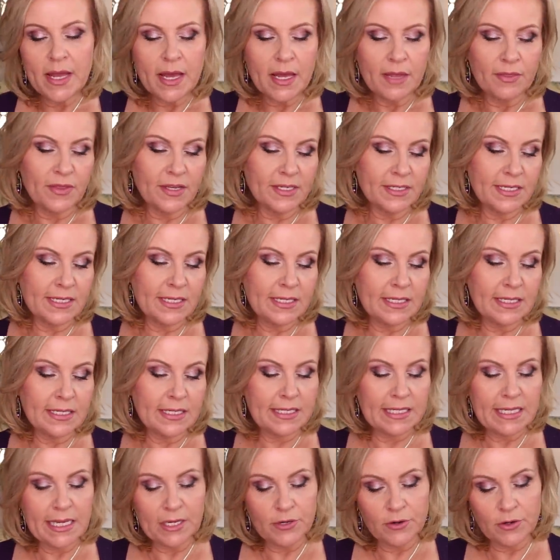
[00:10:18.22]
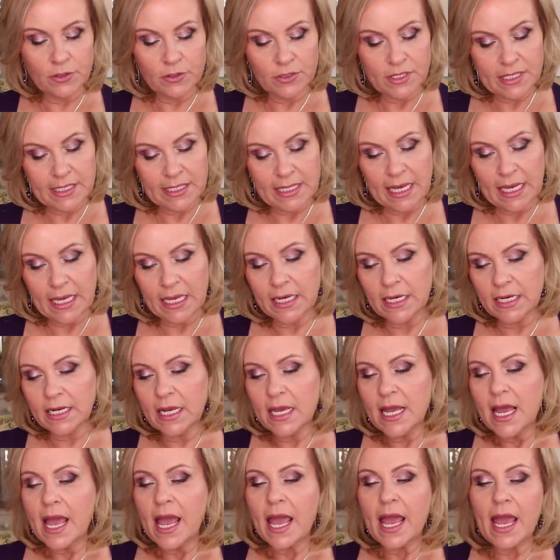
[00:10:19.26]
This is the Synchro Skin,
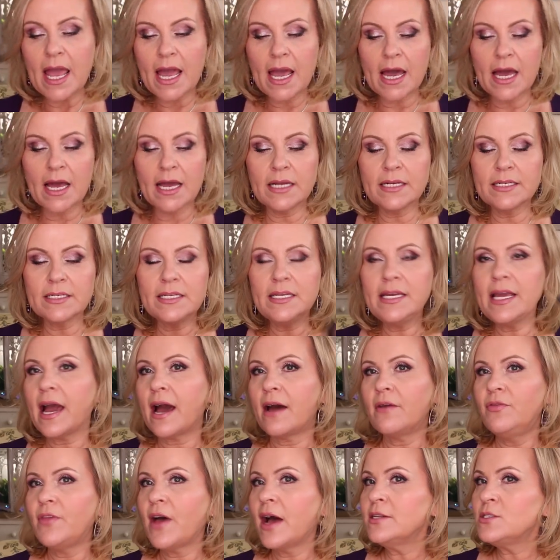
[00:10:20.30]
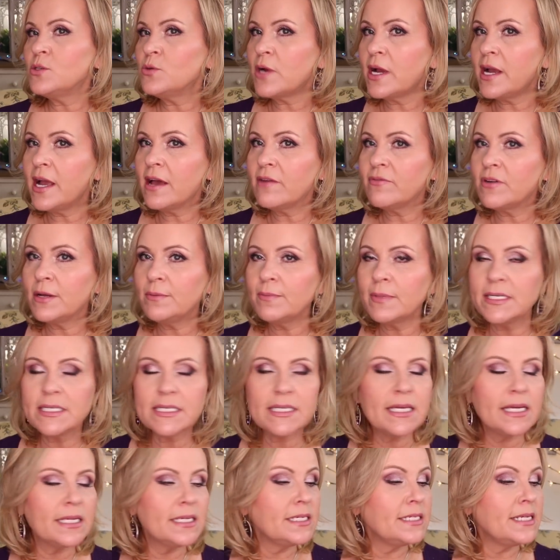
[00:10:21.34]
and yeah, that's what I have on my
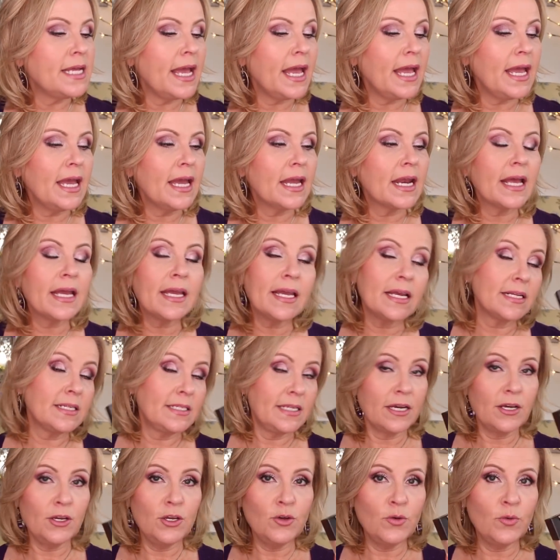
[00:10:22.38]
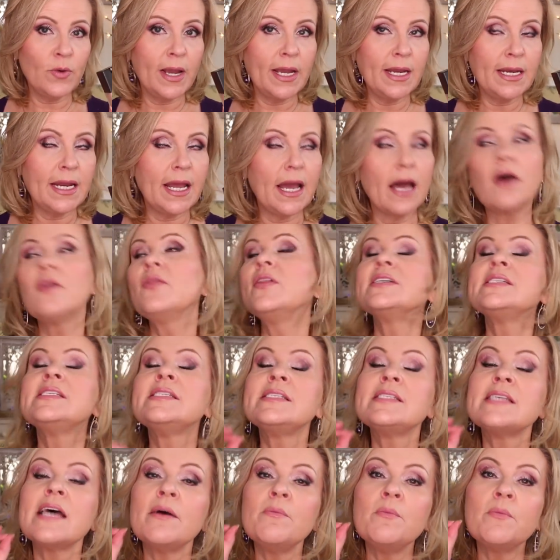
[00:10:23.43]
skin today. And I can tell you right now, this
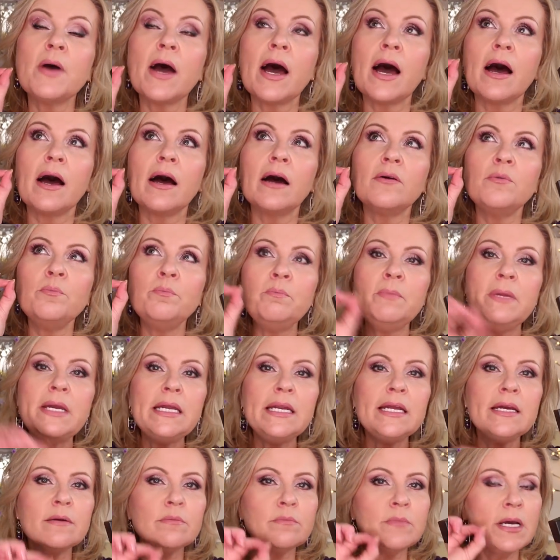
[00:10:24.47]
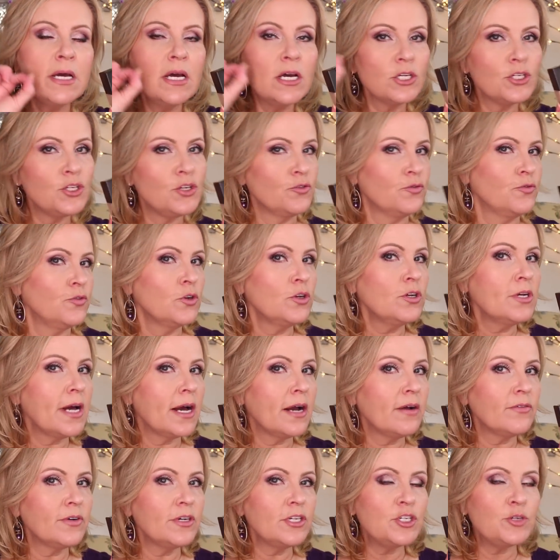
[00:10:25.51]
is a medium to full
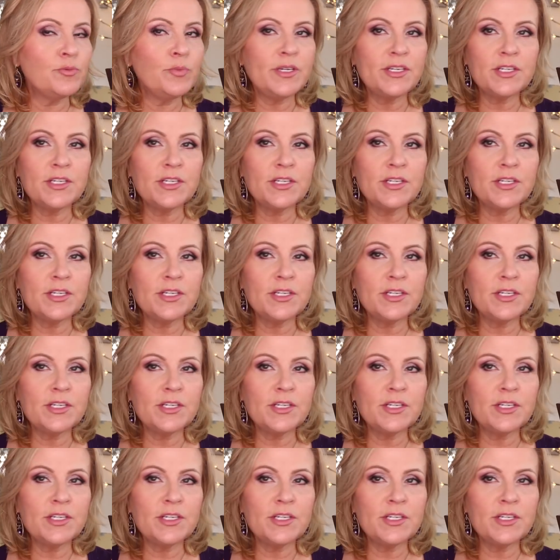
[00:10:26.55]
coverage